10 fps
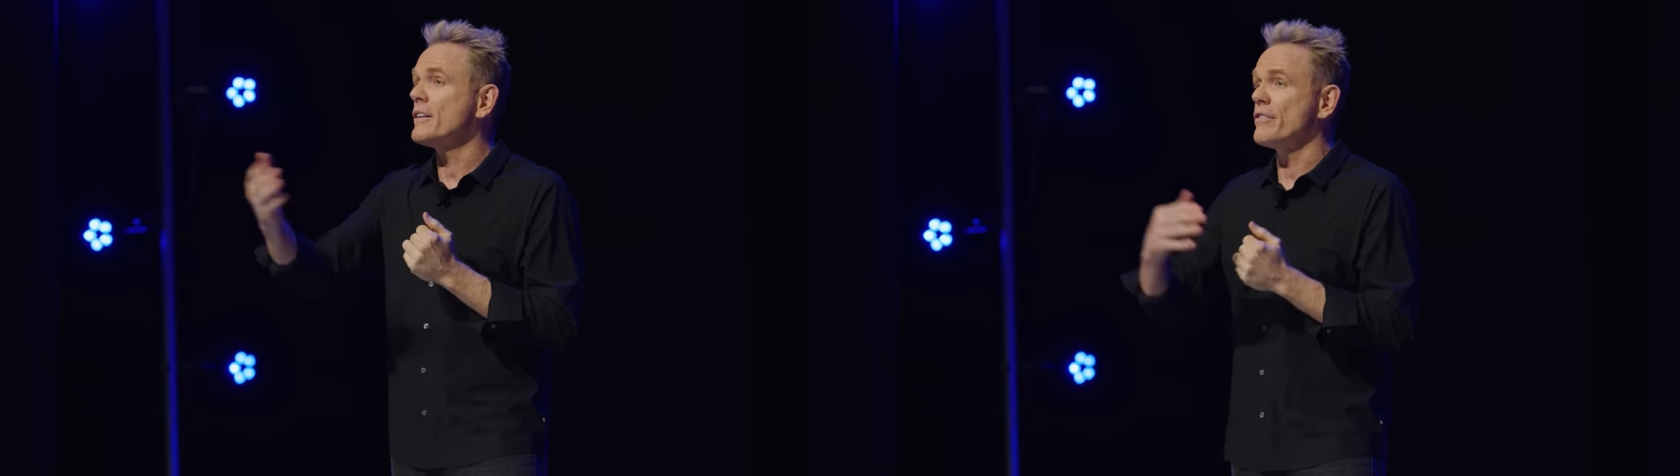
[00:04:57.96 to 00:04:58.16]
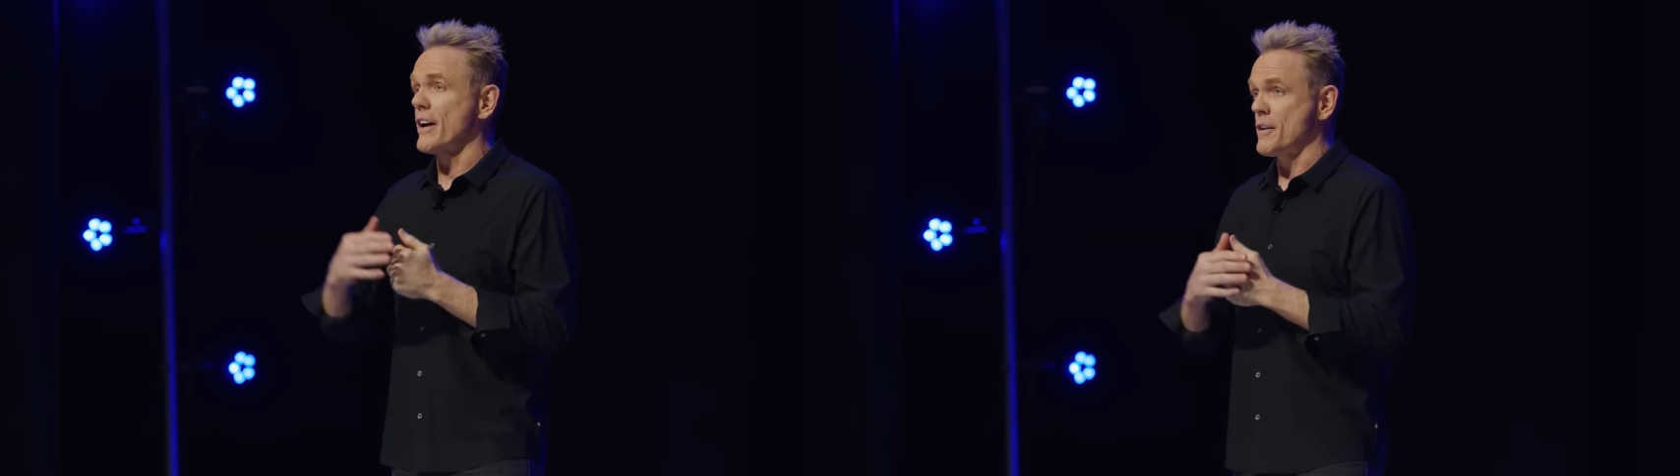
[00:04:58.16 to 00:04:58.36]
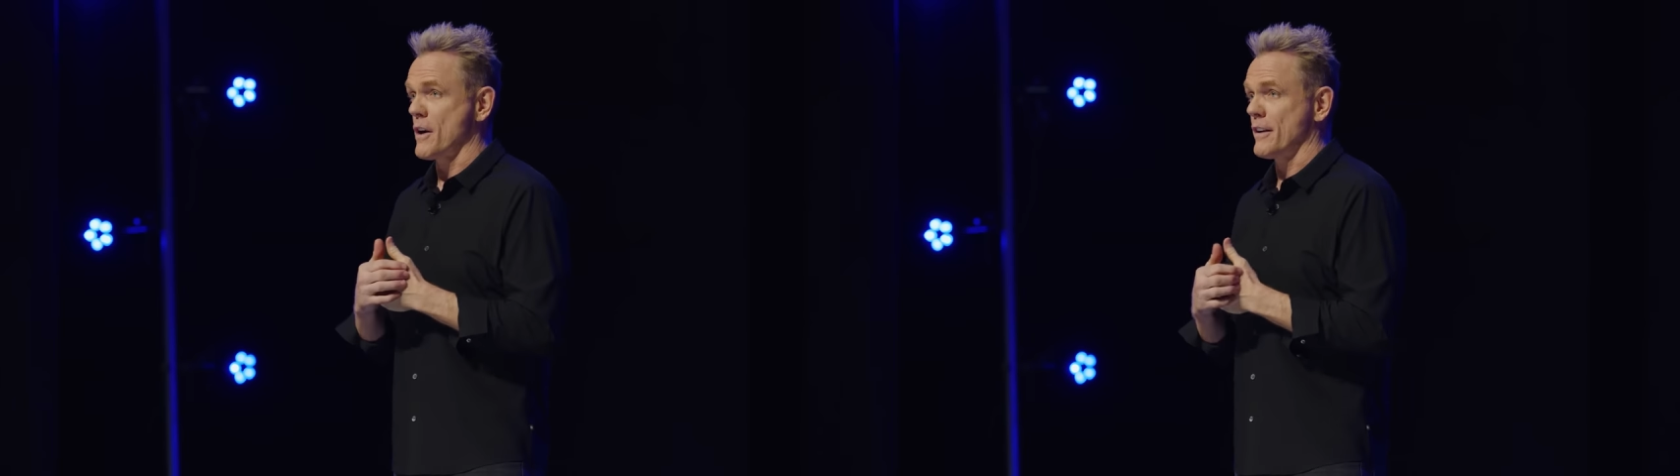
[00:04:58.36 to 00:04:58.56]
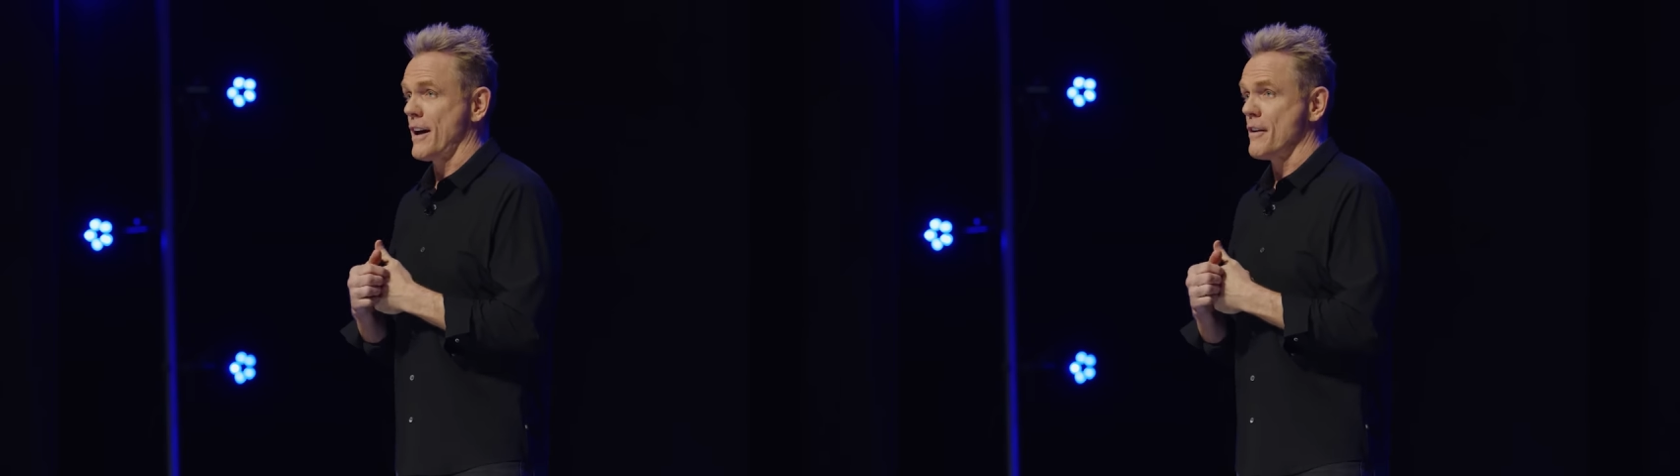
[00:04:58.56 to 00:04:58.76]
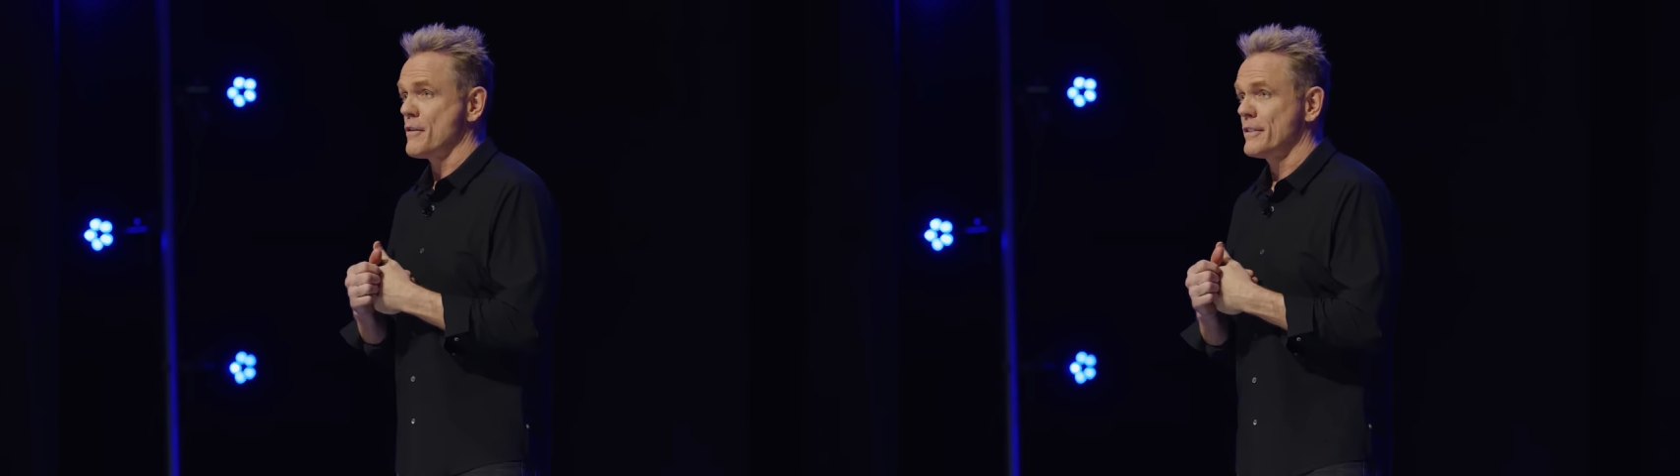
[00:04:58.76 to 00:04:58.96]
an invite
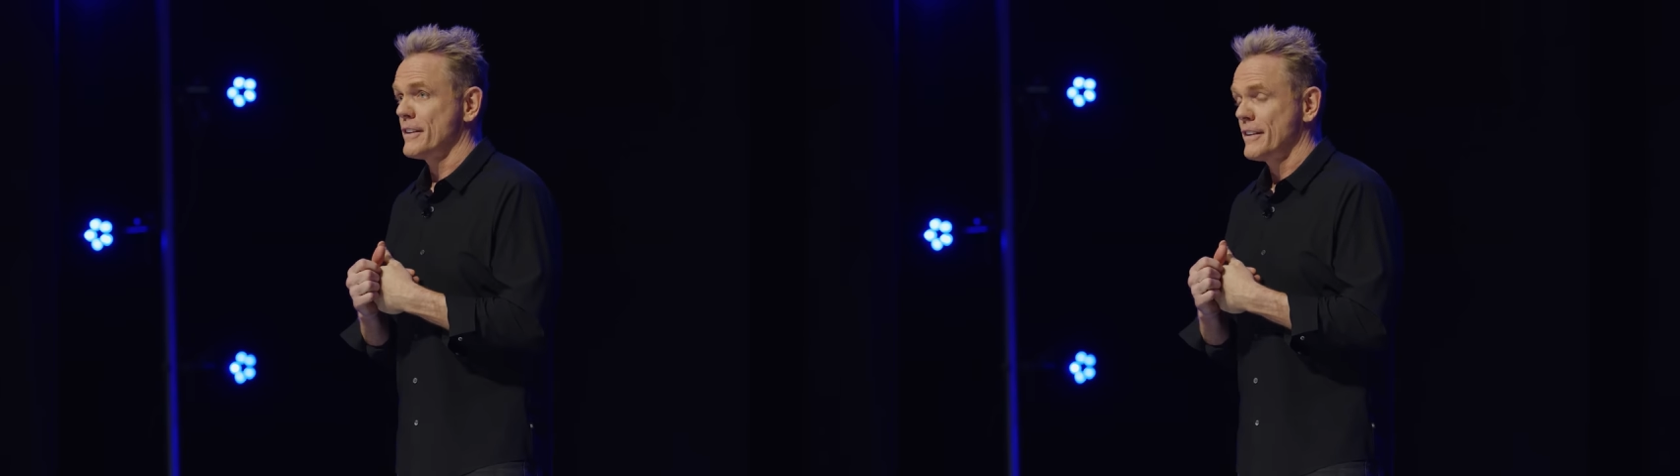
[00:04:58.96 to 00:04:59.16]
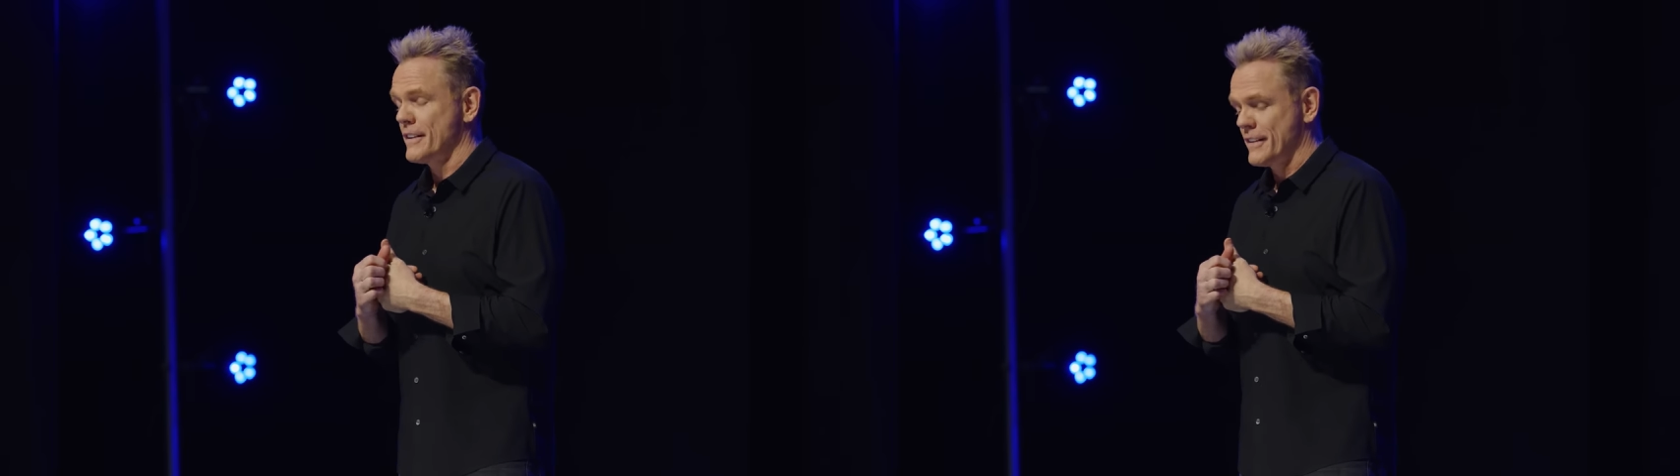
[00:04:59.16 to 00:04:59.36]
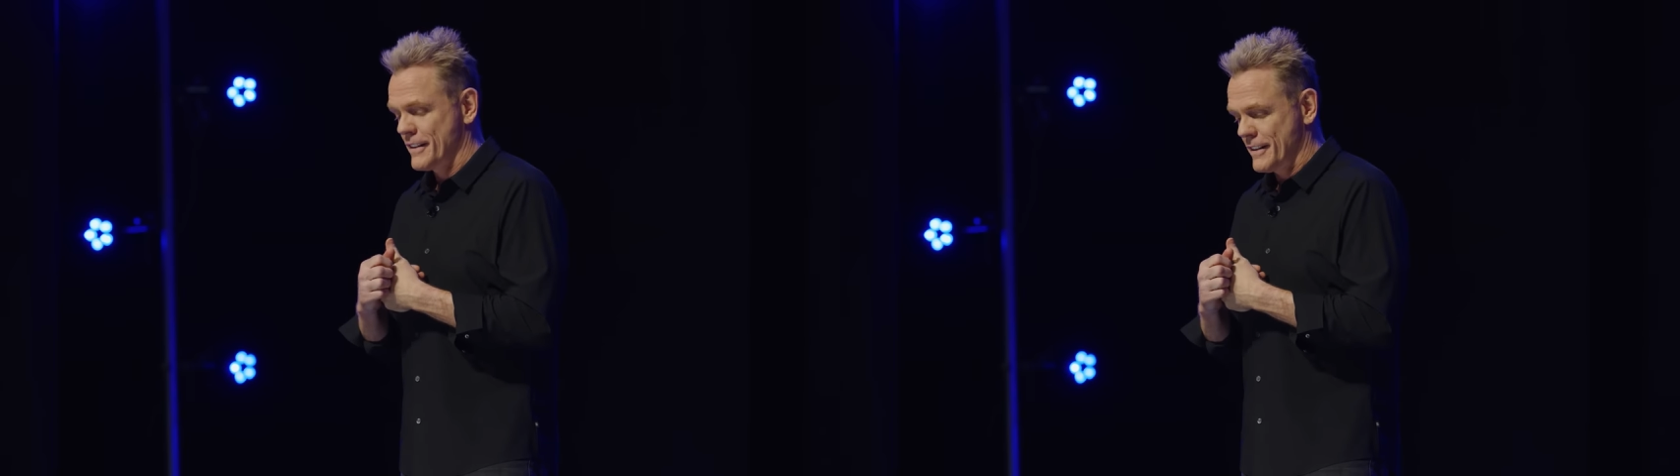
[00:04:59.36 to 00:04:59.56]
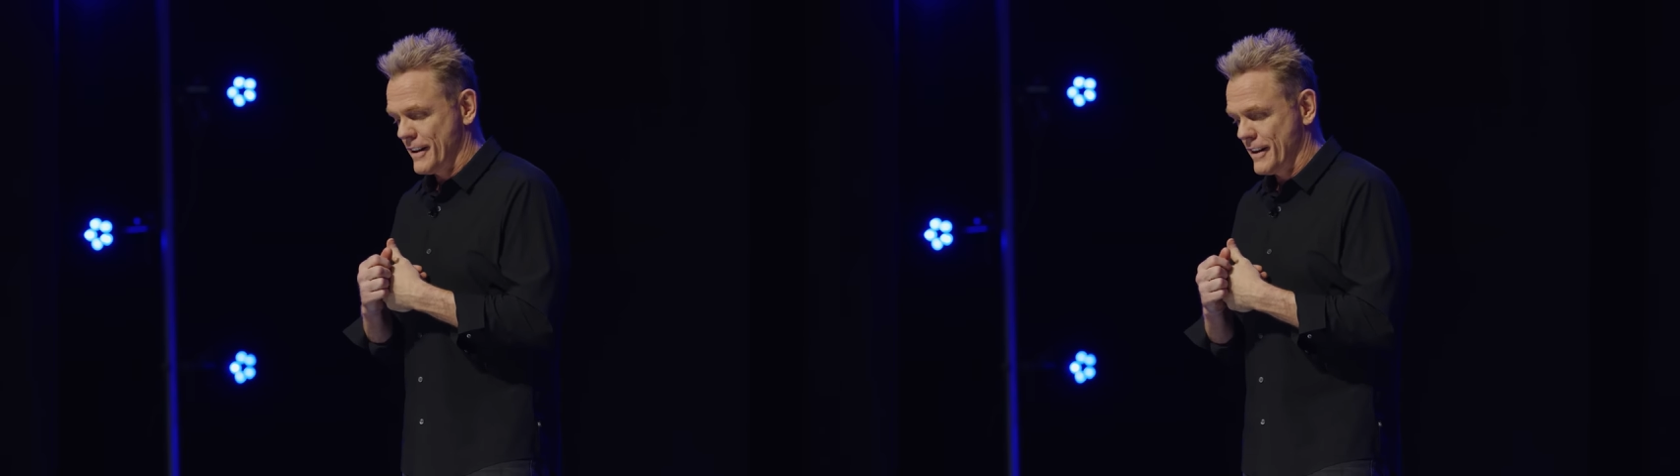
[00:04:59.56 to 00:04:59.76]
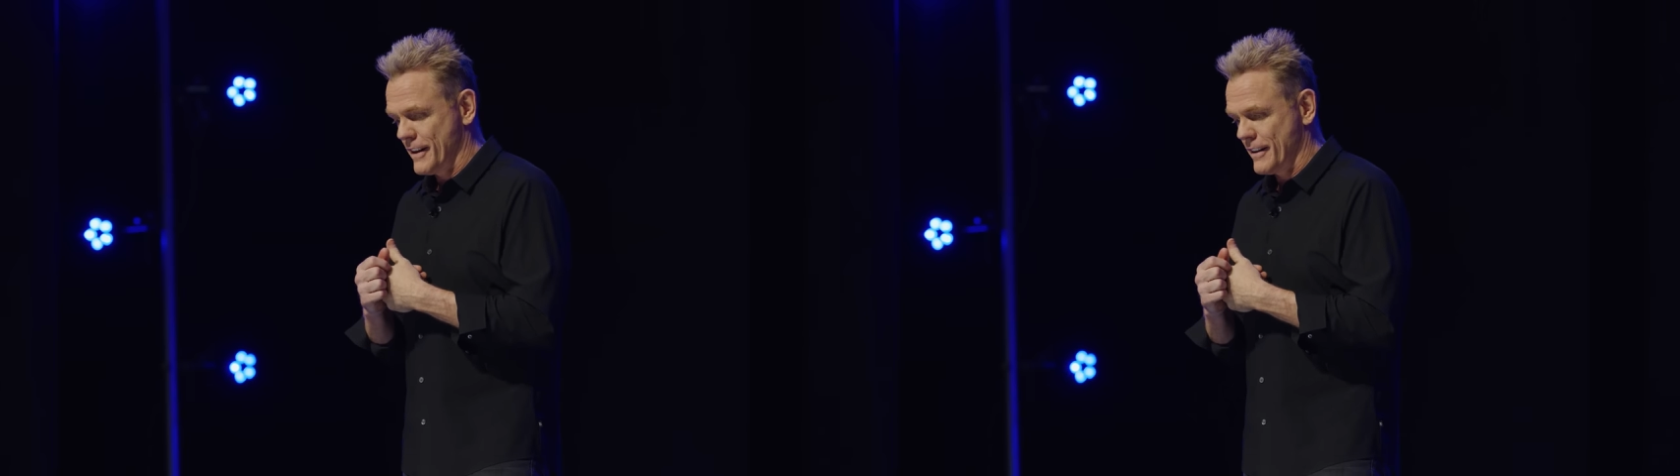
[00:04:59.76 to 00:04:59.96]
right now.
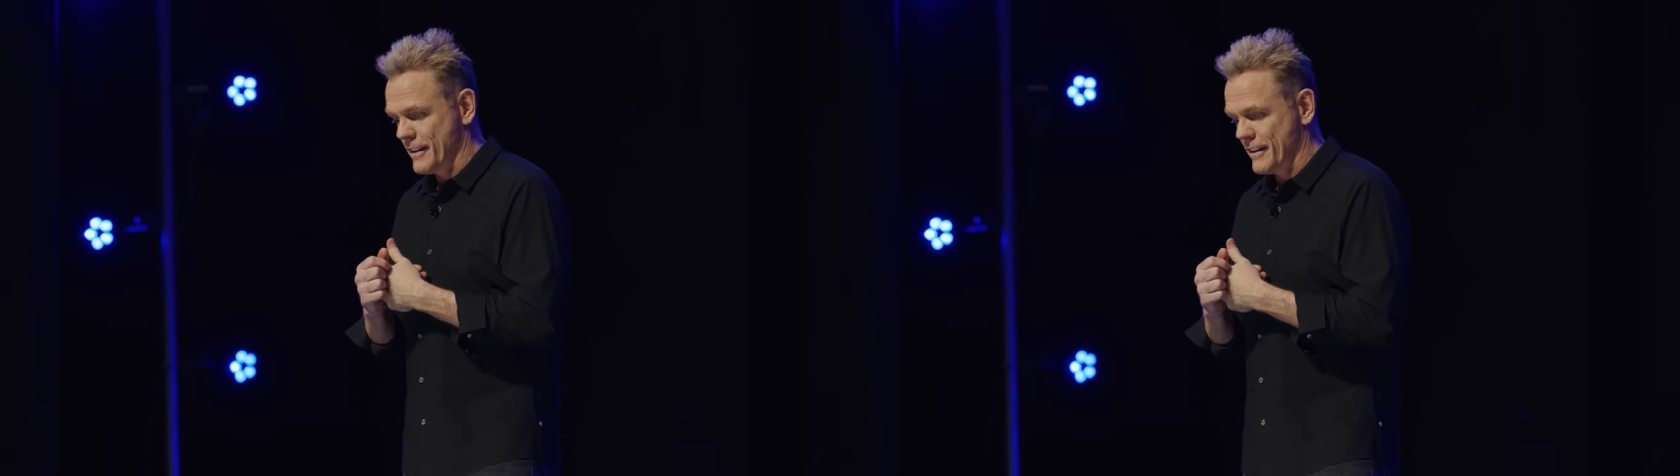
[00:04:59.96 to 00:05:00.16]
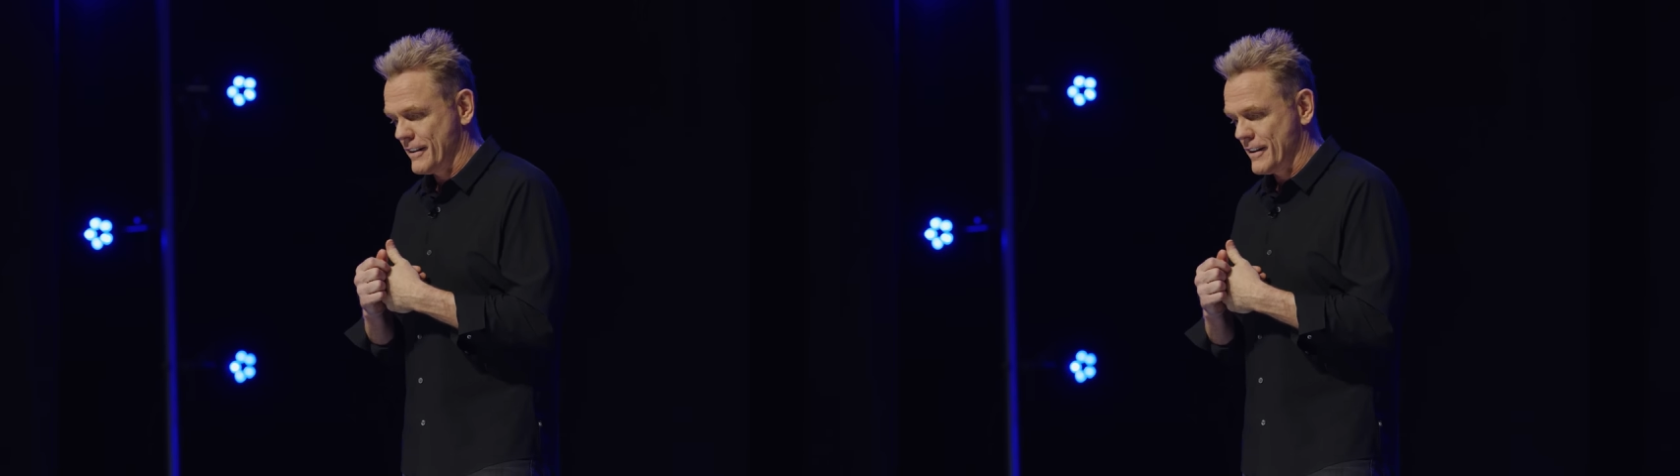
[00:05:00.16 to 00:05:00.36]
Uh,